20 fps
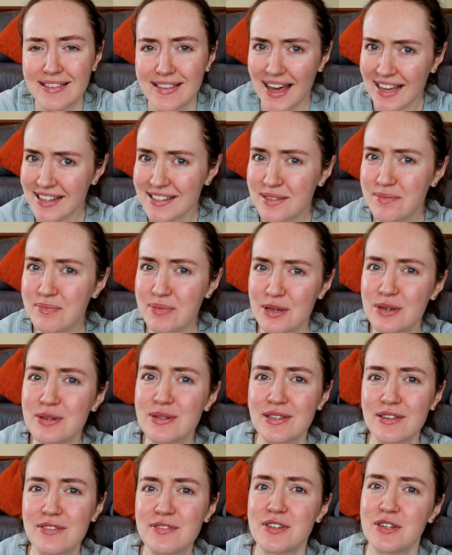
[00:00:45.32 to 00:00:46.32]
less
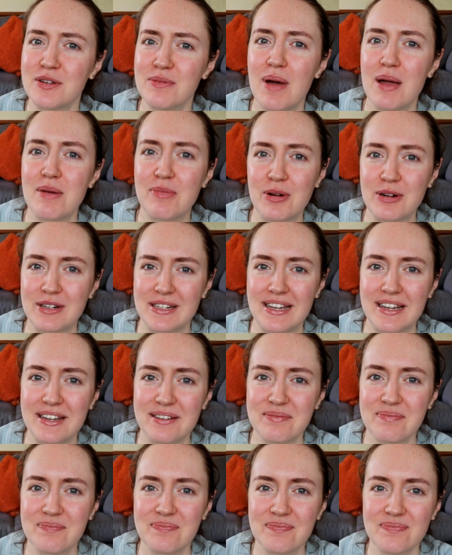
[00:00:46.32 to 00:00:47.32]
abusive to my
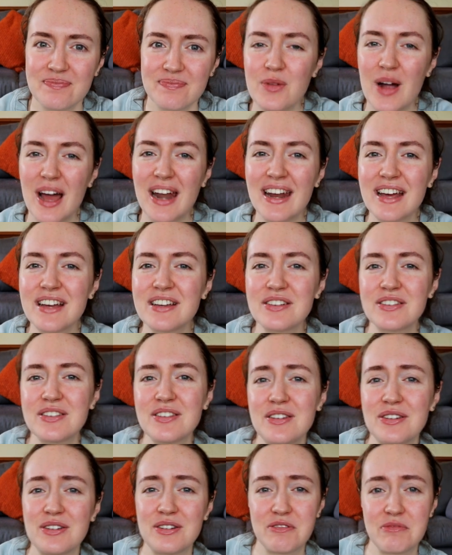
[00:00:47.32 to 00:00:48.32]
body. When I
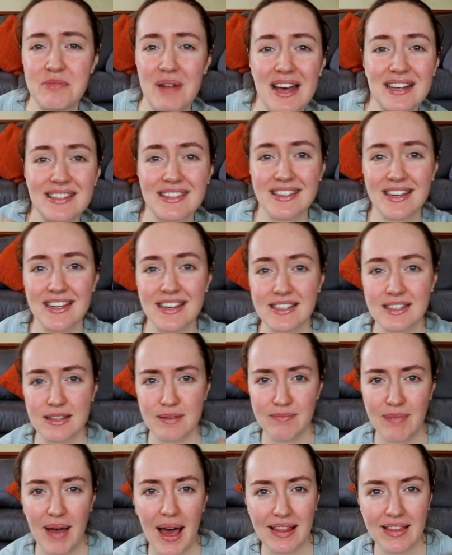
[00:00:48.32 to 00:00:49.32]
used to do
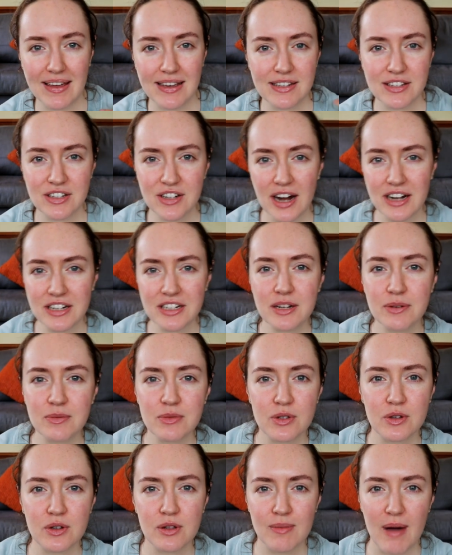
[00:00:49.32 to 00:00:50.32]
gymnastics and ballet,
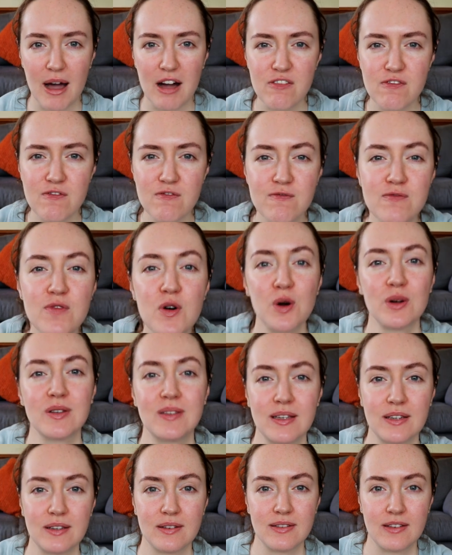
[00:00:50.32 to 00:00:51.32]
stretching was all about
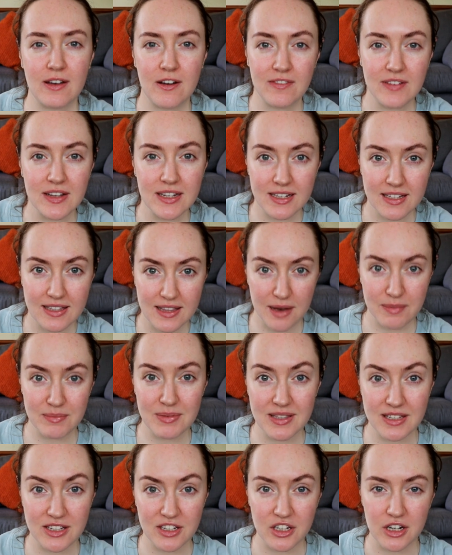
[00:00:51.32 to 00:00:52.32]
forcing yourself into
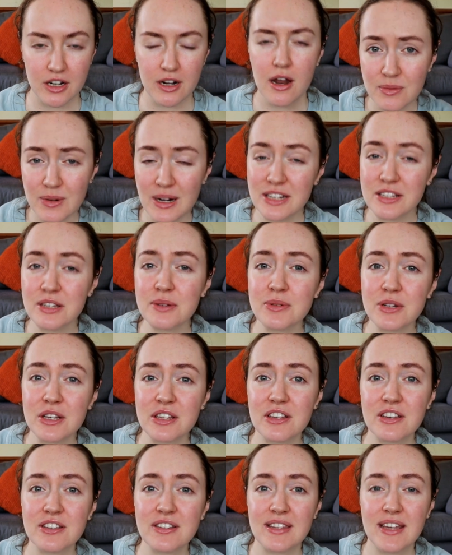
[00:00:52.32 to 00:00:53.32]
that position. When I stopped
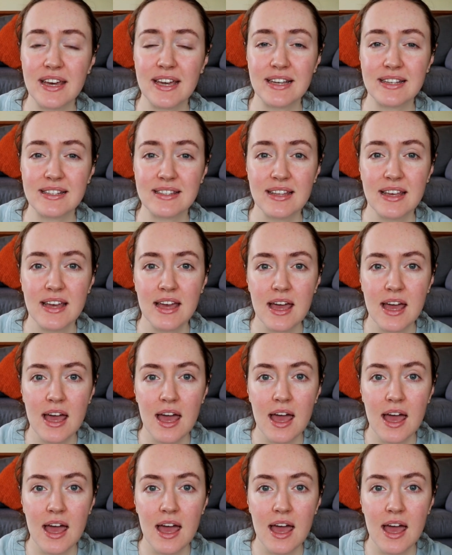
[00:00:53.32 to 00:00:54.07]
doing those things,